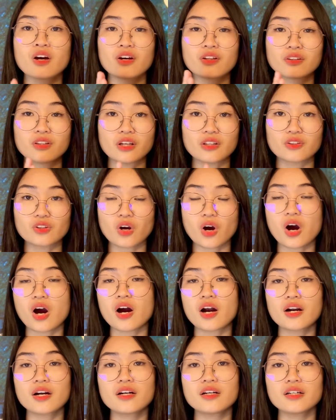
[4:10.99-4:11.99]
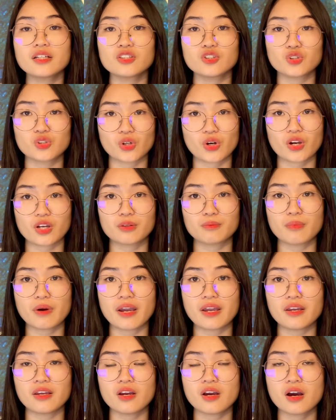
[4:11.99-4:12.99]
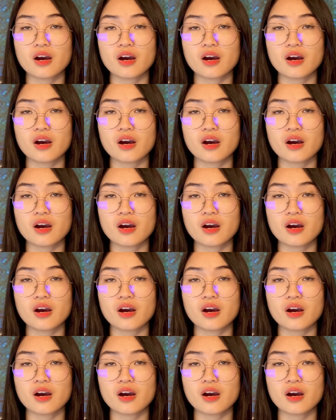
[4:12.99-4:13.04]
that are enjoyed by